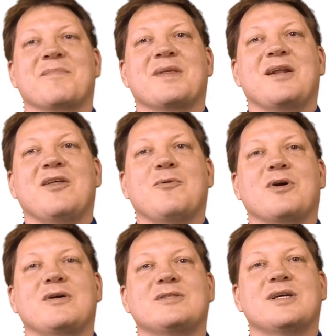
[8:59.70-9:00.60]
In other
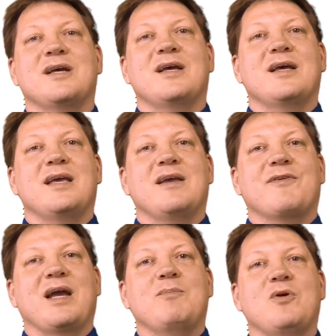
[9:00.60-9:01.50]
words, if
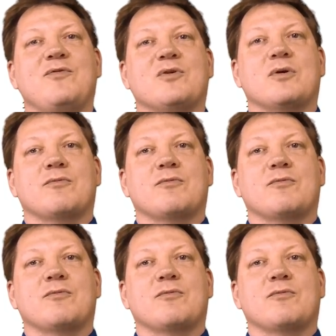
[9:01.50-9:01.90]
I moved to a